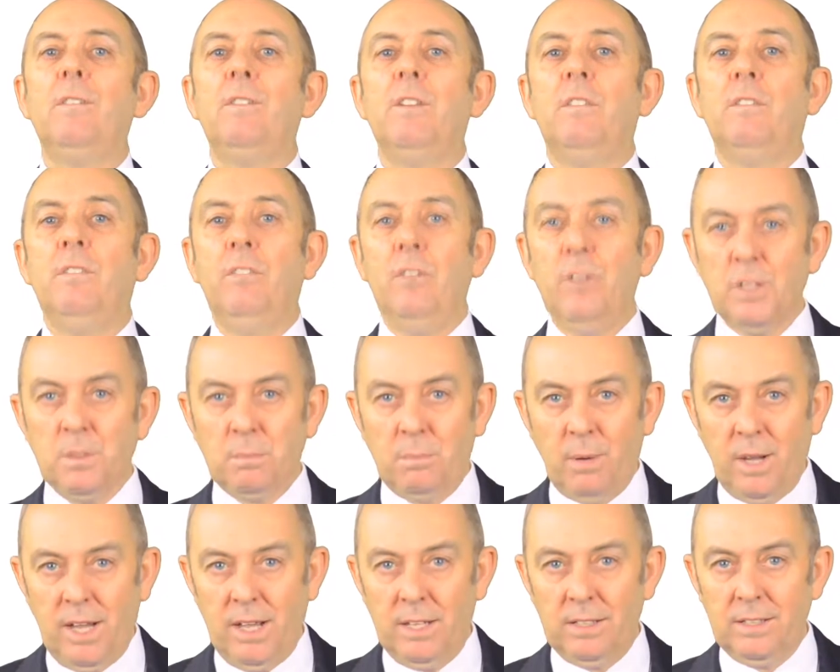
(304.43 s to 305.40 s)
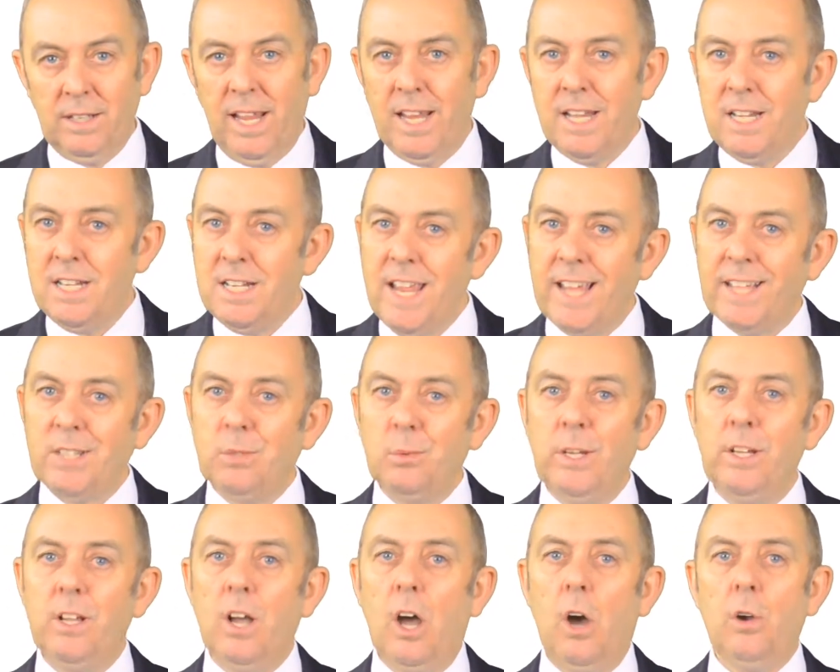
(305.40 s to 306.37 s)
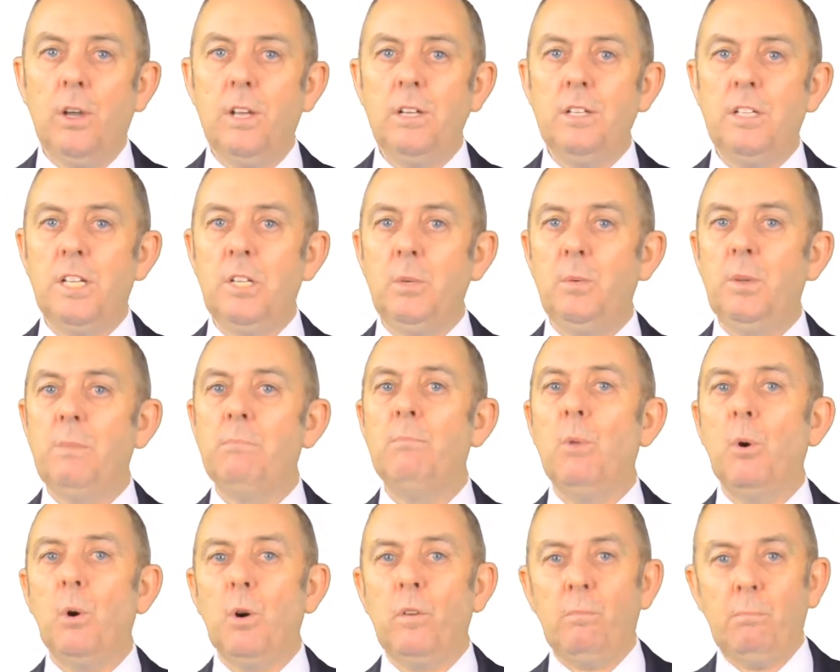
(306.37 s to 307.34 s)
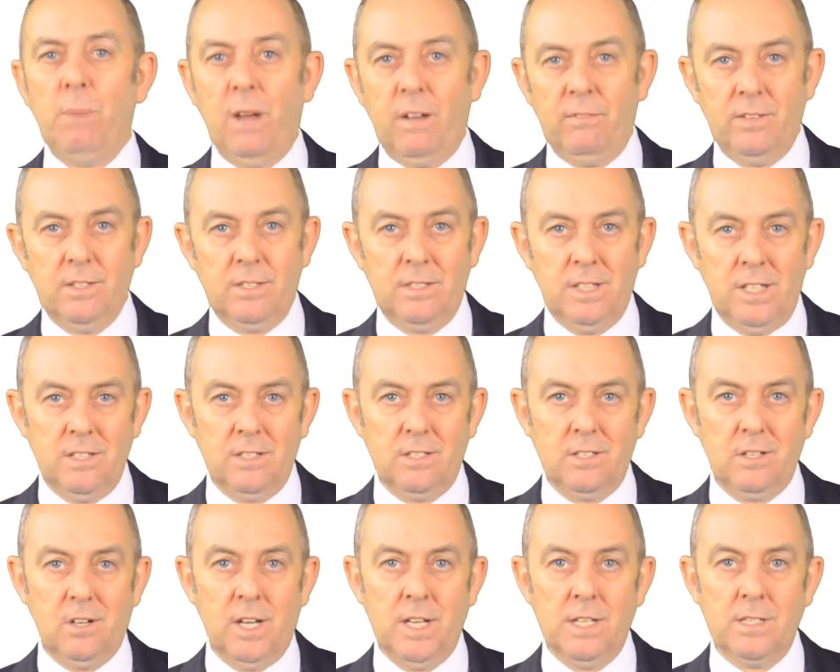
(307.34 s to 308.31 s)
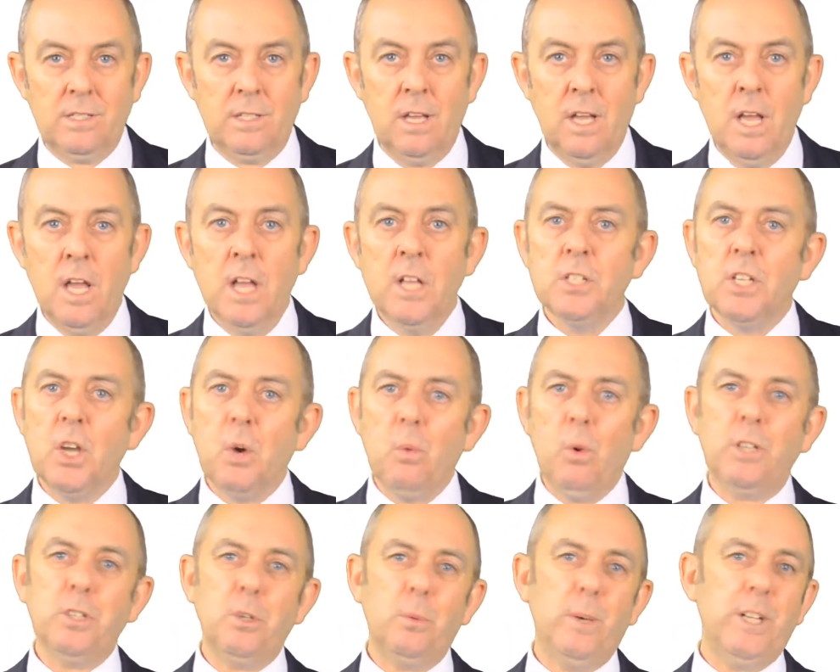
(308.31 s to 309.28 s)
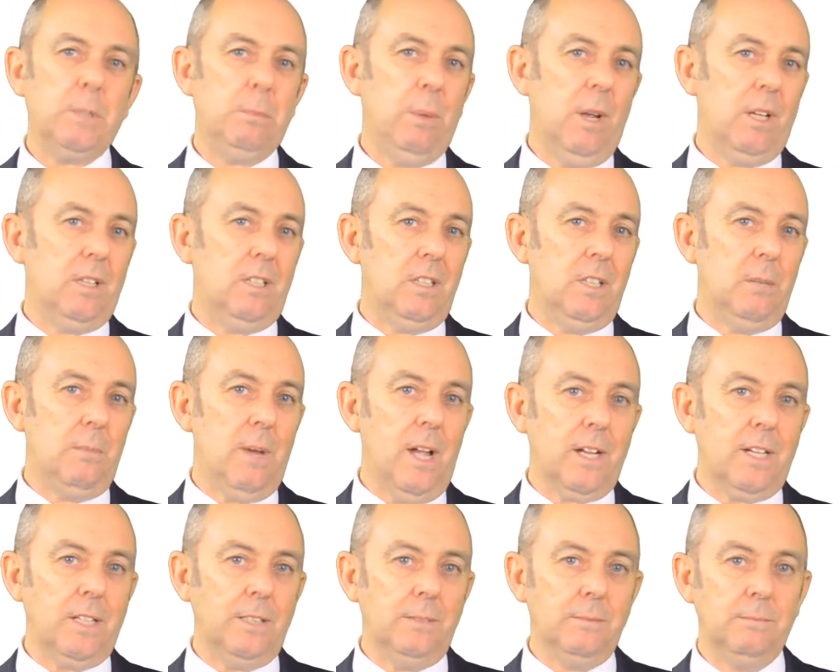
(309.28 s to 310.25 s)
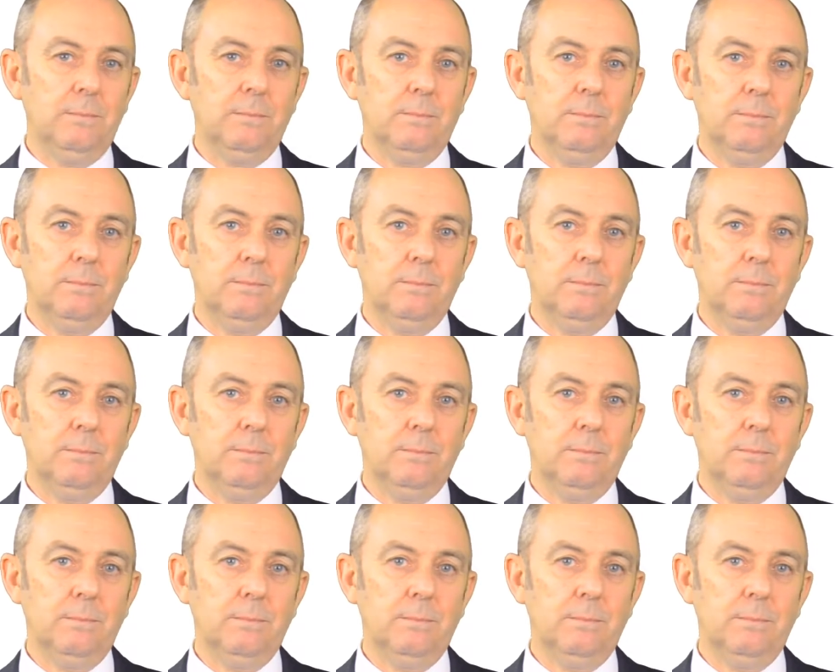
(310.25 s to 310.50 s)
of the first part, and next week I'll continue with more of Buffett's insights. So what do we expect in the market?